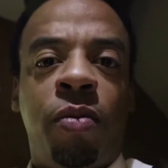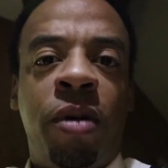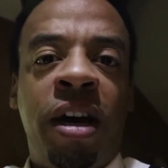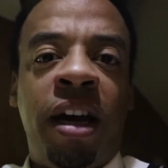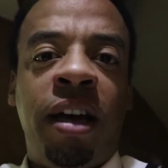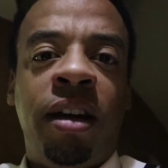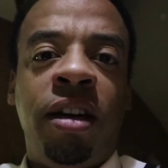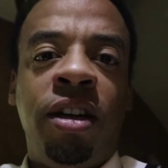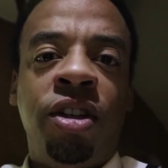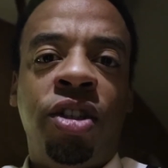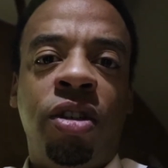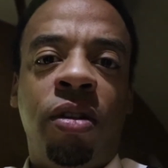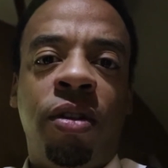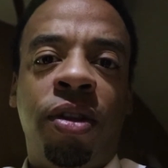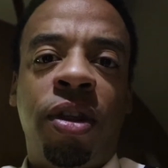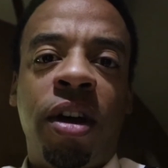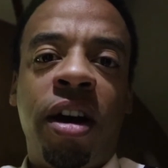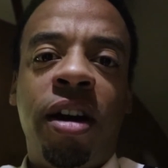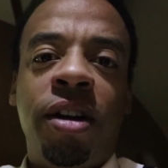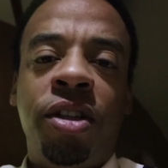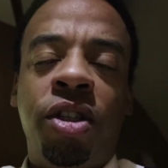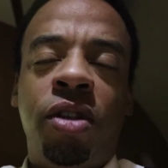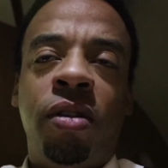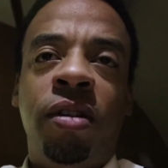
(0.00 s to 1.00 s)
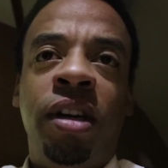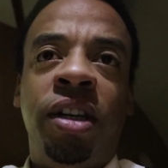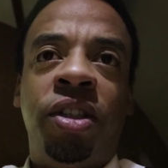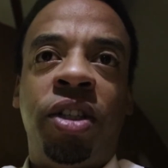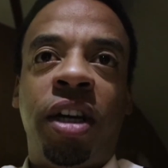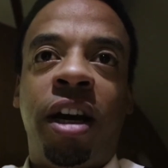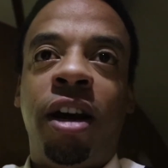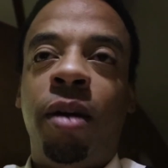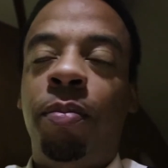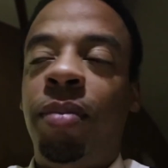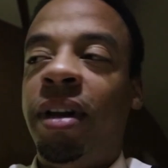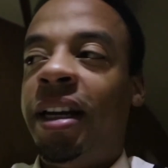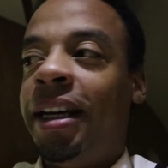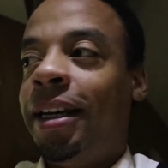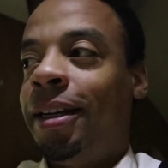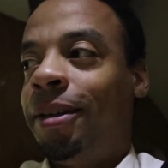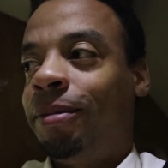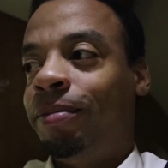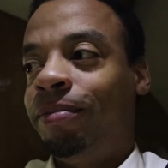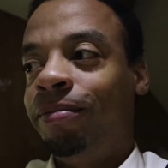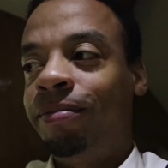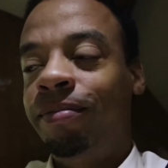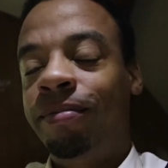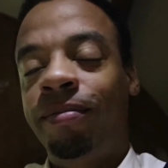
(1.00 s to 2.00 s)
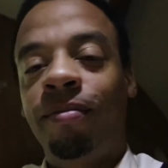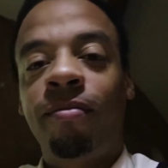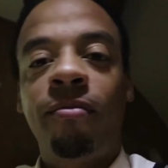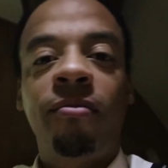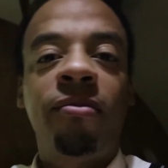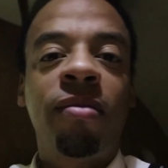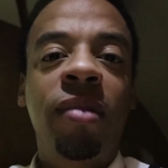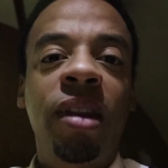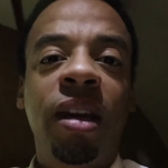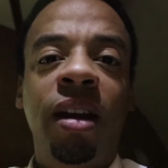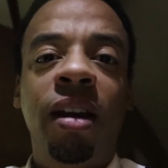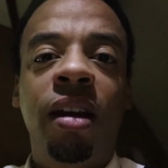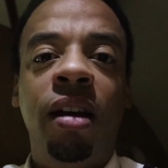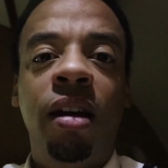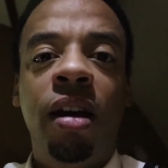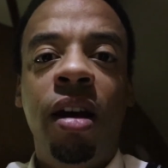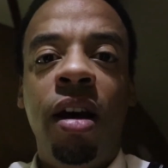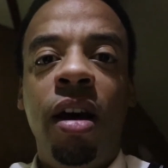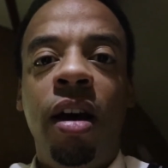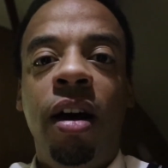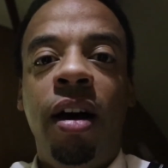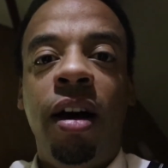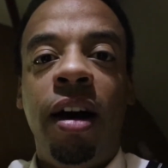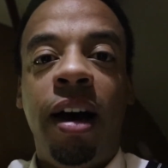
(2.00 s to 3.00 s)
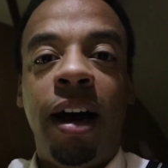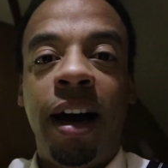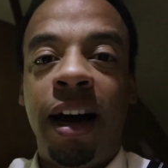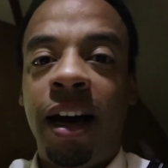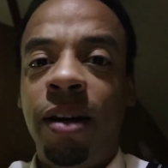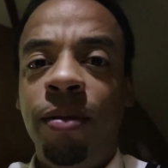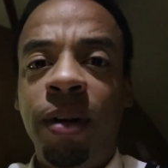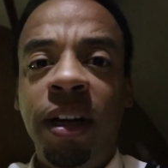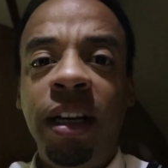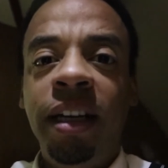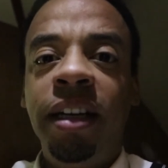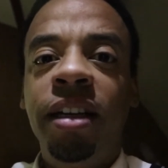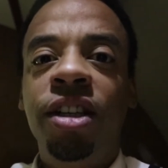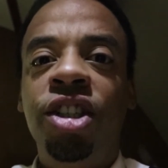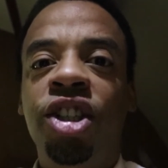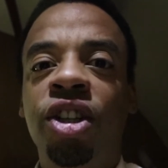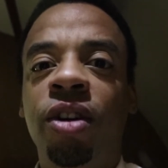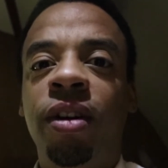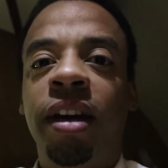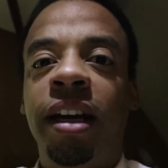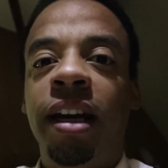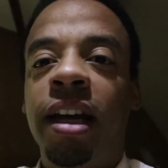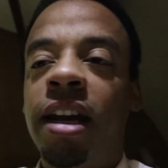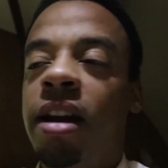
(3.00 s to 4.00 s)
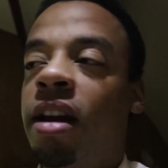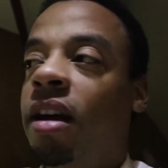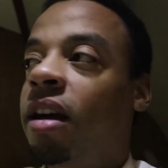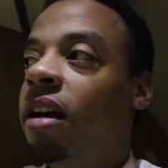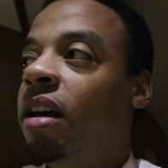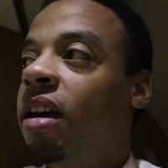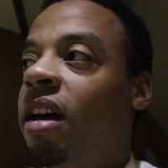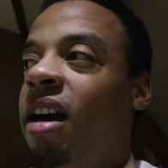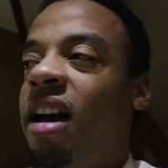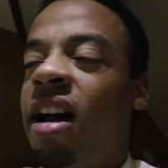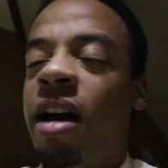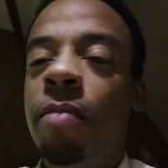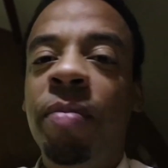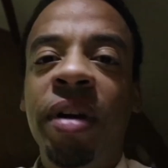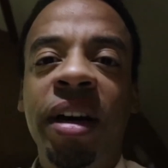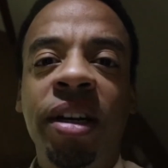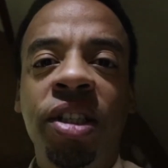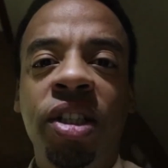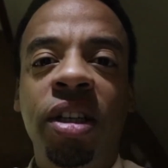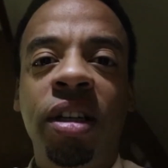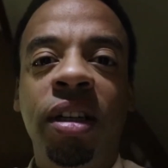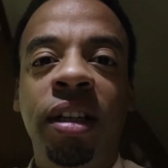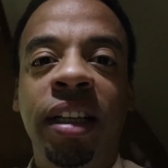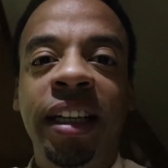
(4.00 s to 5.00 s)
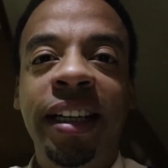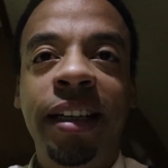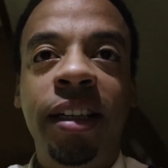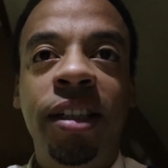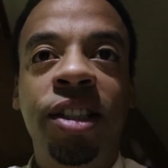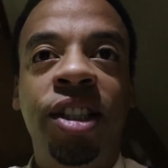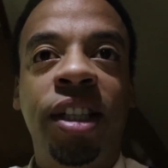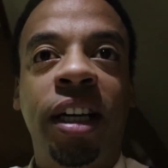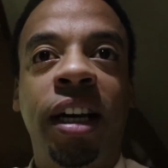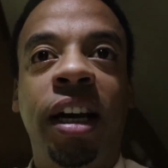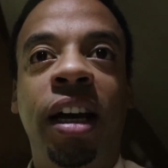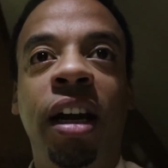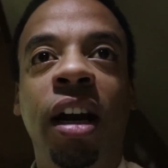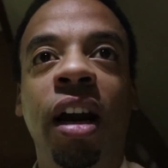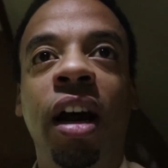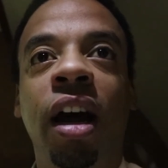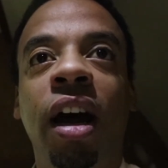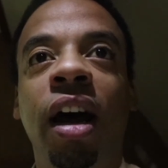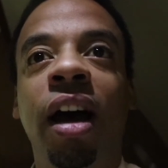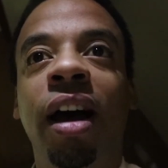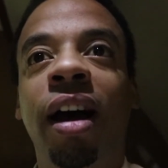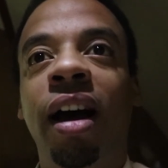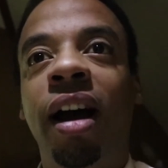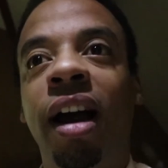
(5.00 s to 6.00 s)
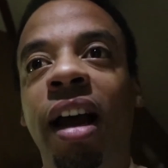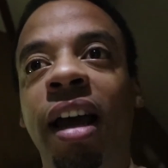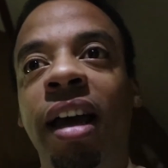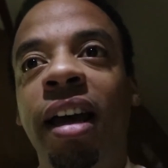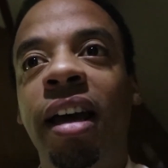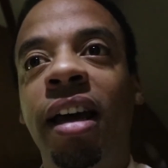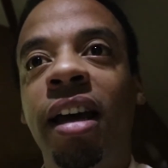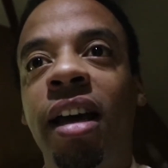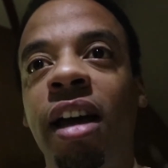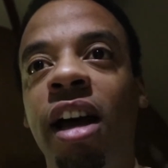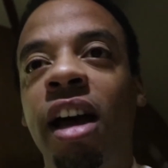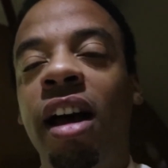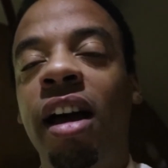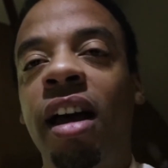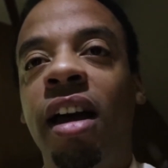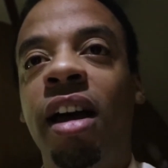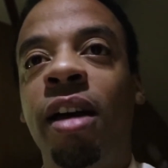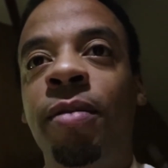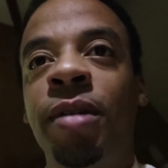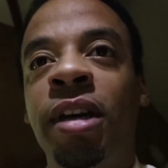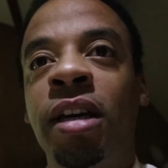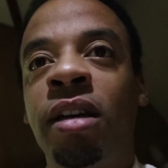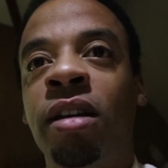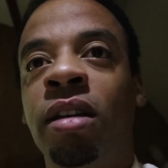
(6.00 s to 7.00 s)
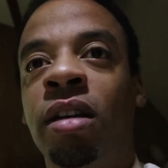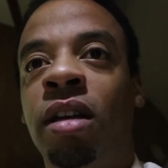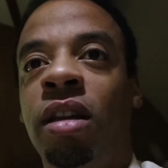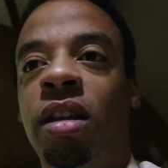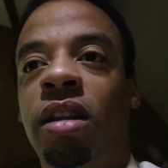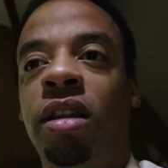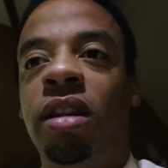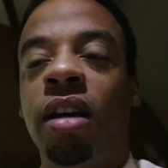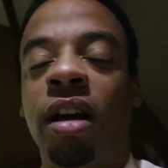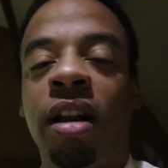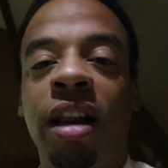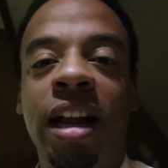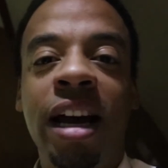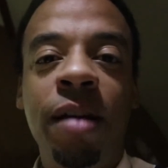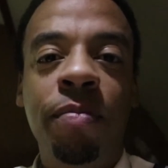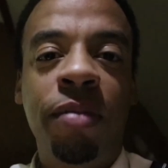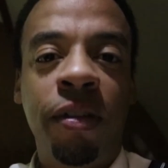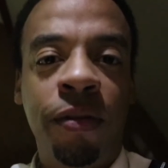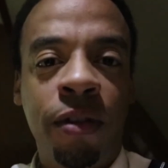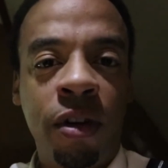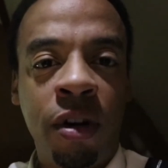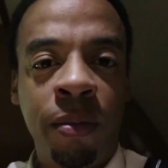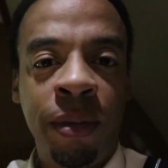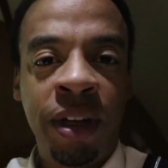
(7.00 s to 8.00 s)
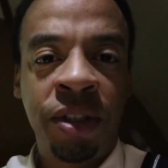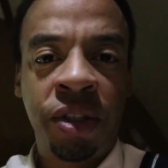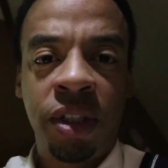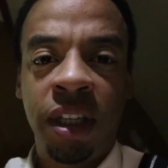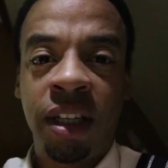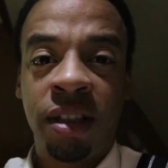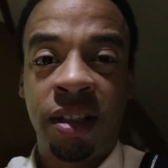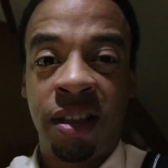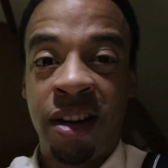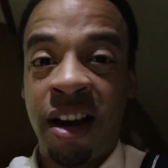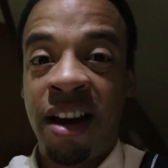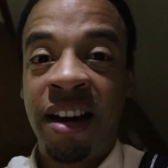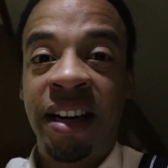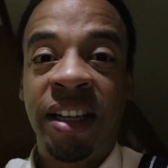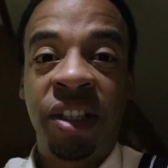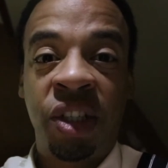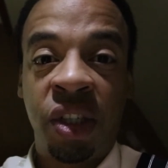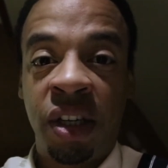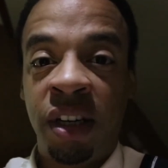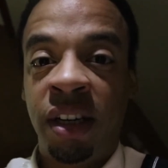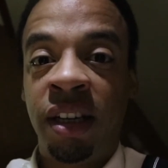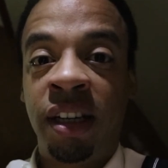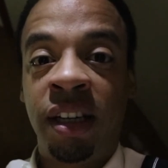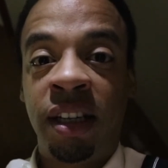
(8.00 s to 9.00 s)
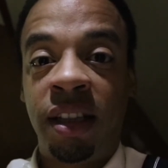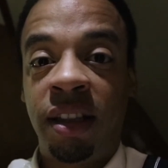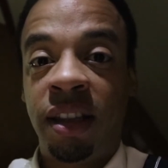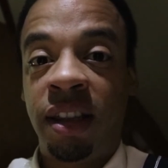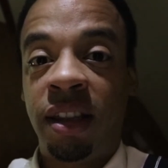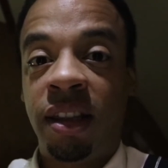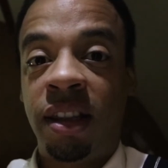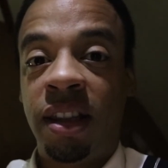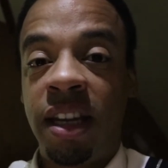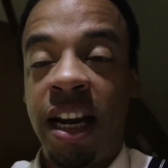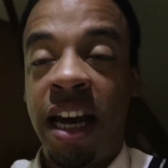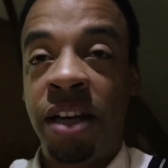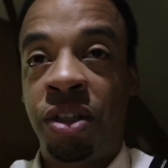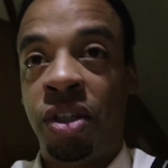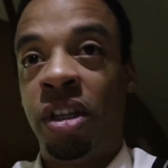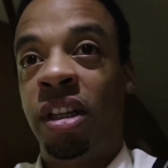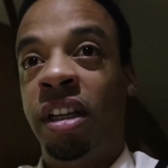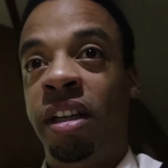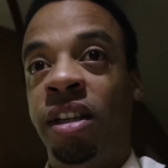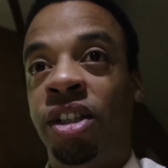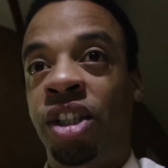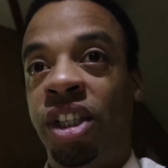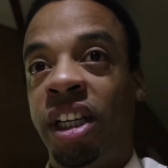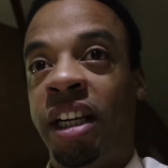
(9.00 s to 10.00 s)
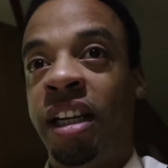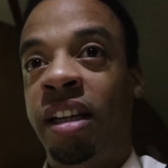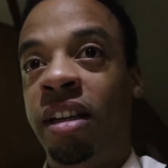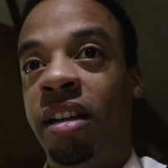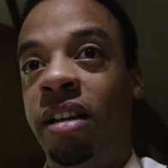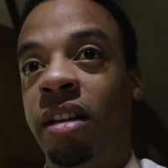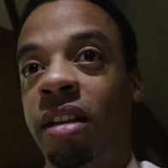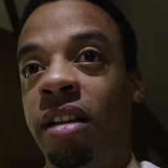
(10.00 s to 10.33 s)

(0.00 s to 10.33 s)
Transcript: my initial thoughts on this airplane, I really enjoy it. Compared to the Learjet, I mean, the climb performance is not as good as a Learjet.